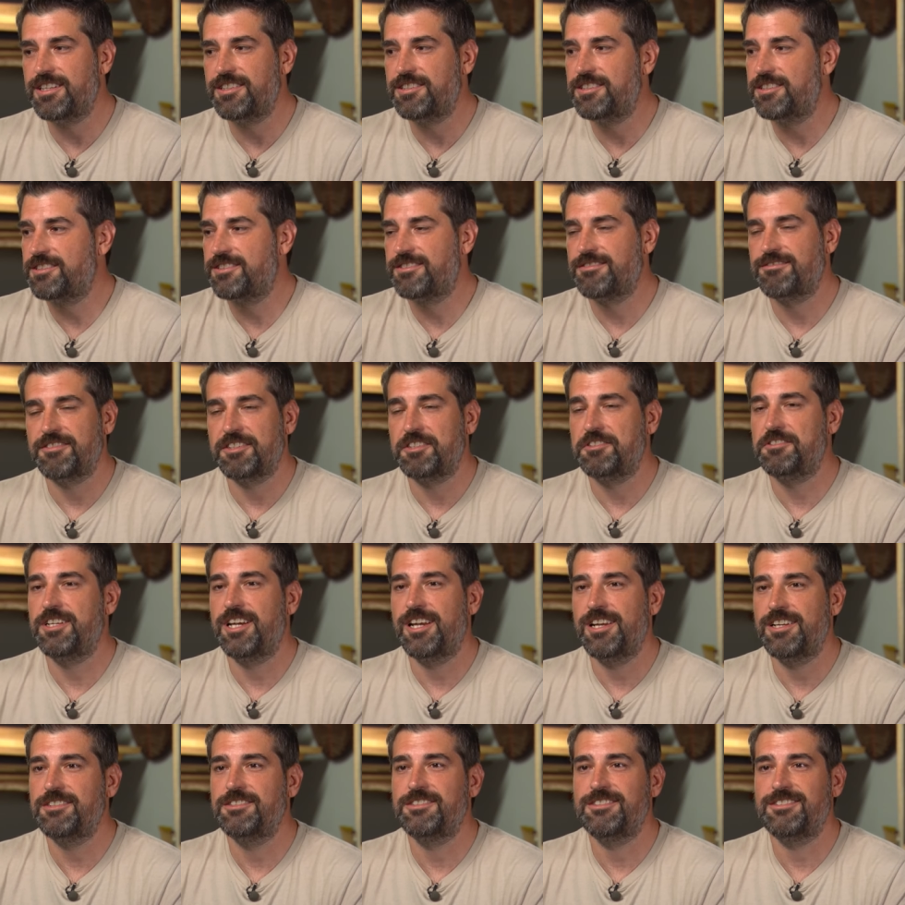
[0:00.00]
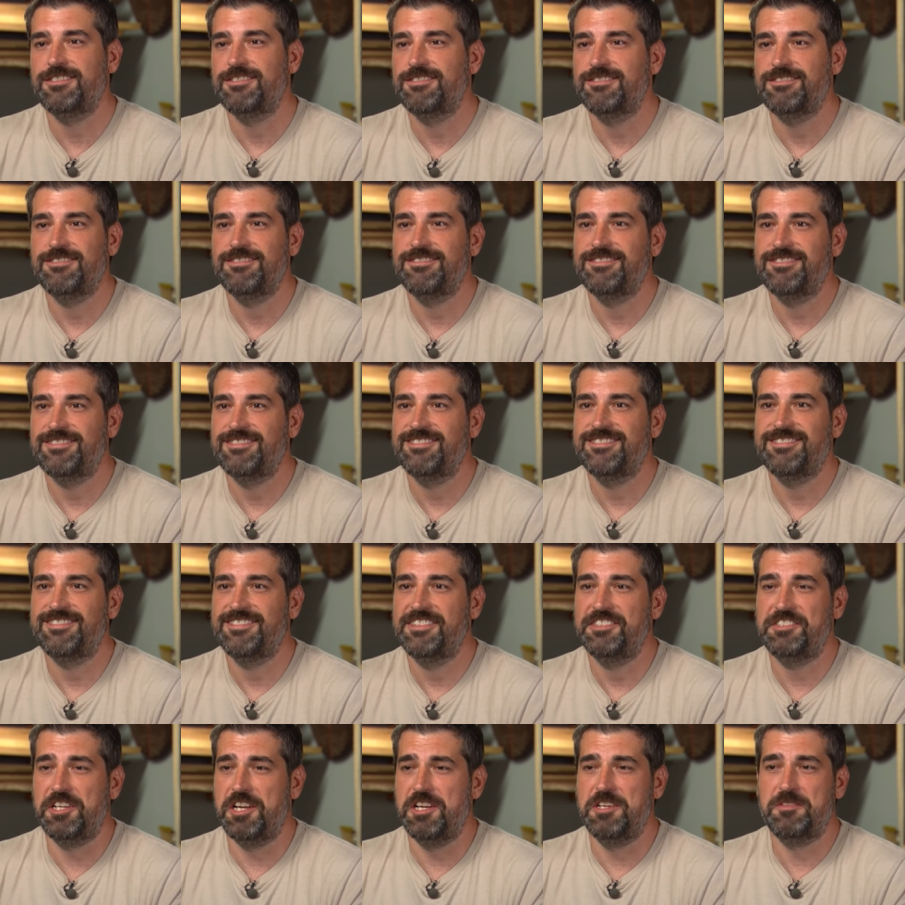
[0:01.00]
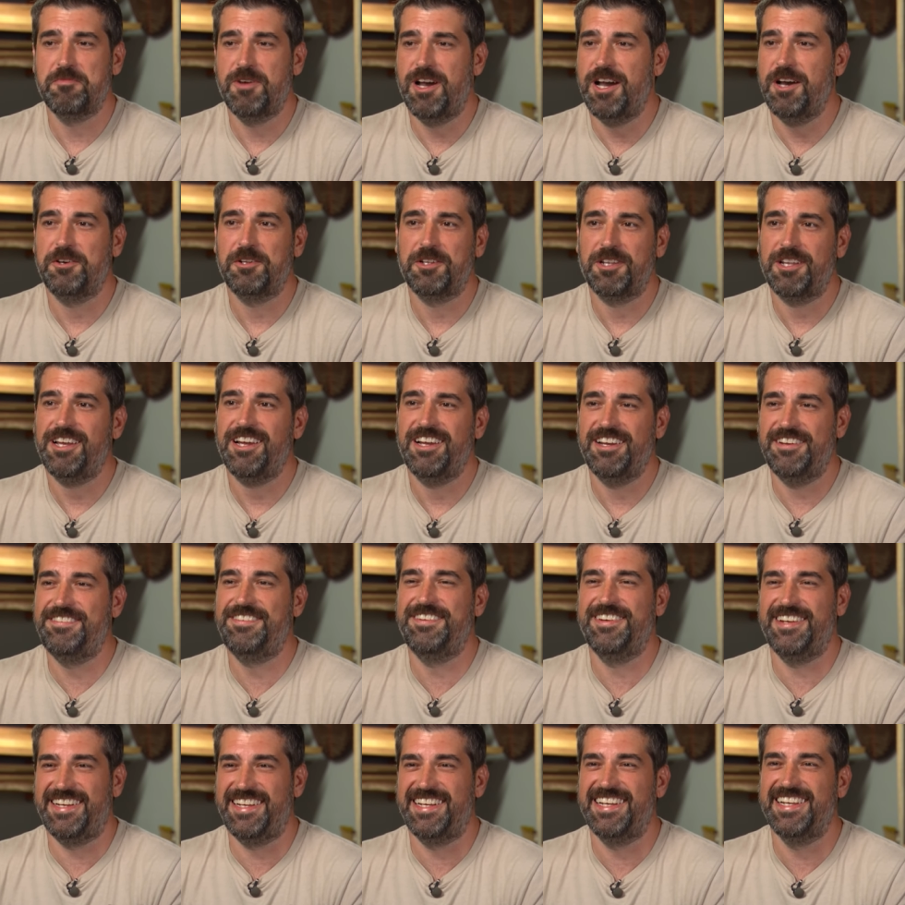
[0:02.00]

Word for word: It changed my whole life.